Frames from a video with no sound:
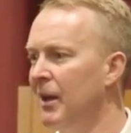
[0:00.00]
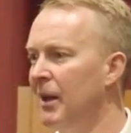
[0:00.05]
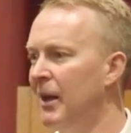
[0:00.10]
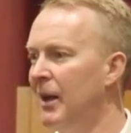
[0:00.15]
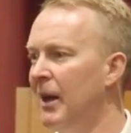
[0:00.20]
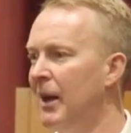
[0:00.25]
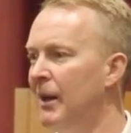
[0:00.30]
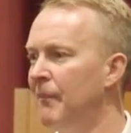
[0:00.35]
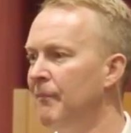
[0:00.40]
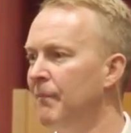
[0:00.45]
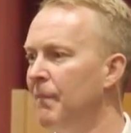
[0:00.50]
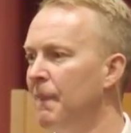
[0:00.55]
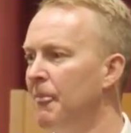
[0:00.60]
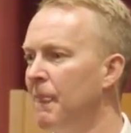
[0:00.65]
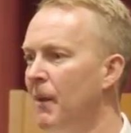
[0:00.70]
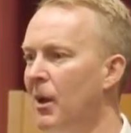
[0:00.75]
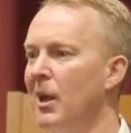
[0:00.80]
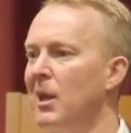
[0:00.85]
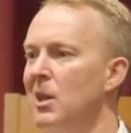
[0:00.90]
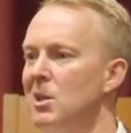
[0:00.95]
Um,
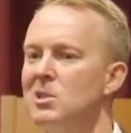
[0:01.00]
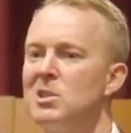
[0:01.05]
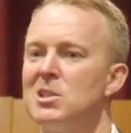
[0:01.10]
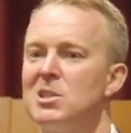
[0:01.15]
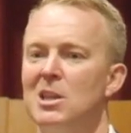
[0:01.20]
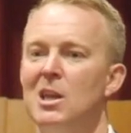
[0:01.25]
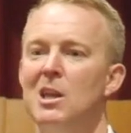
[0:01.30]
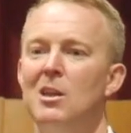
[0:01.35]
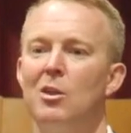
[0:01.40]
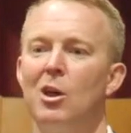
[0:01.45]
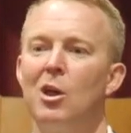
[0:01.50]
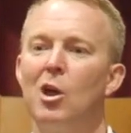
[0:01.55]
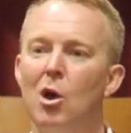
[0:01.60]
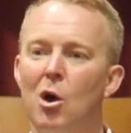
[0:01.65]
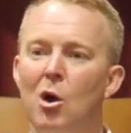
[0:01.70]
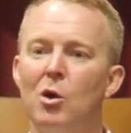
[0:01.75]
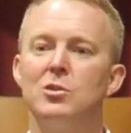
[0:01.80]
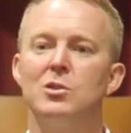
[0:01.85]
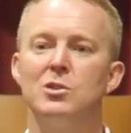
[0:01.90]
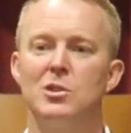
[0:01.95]
I can see the
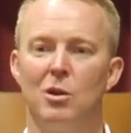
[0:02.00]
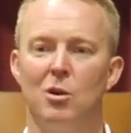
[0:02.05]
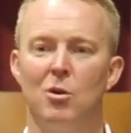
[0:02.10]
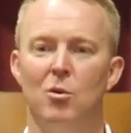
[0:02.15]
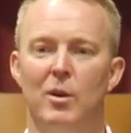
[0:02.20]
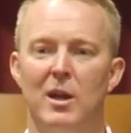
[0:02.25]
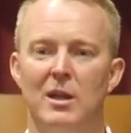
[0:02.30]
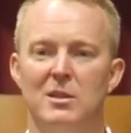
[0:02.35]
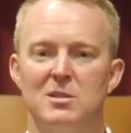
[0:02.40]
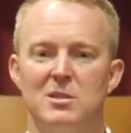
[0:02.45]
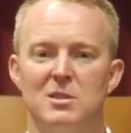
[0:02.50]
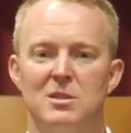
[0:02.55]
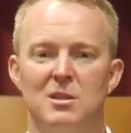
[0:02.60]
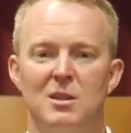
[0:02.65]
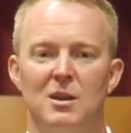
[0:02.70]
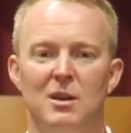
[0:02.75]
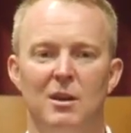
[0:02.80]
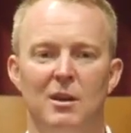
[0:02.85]
consequence